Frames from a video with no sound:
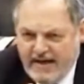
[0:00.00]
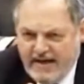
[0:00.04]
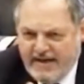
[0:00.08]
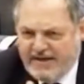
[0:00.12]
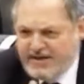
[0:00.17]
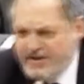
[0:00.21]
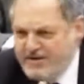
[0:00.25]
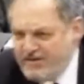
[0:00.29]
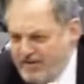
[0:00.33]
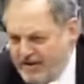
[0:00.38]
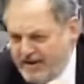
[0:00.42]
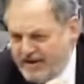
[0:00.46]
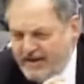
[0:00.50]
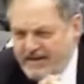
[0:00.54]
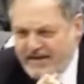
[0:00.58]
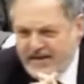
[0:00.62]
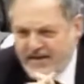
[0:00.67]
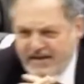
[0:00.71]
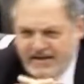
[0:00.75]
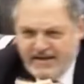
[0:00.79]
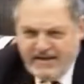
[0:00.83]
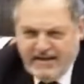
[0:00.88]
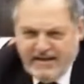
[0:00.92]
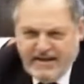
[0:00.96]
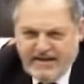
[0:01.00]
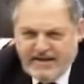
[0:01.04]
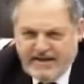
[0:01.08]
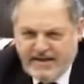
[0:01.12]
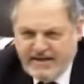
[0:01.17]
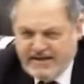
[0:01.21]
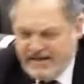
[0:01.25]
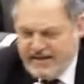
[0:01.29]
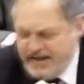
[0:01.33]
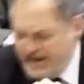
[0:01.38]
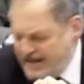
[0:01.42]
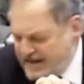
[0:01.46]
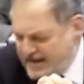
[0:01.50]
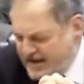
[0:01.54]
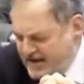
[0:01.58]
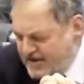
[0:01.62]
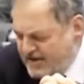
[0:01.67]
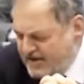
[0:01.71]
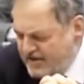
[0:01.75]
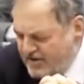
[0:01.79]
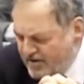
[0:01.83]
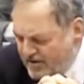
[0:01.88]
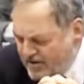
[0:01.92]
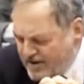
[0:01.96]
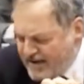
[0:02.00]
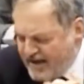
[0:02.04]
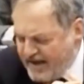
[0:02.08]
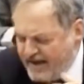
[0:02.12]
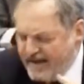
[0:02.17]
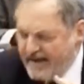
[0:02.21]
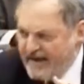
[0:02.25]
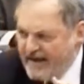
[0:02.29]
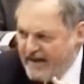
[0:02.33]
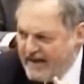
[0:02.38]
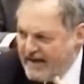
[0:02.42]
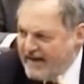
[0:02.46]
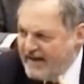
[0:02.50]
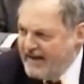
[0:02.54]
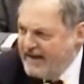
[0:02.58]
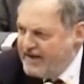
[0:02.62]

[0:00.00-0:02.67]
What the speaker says: It is not an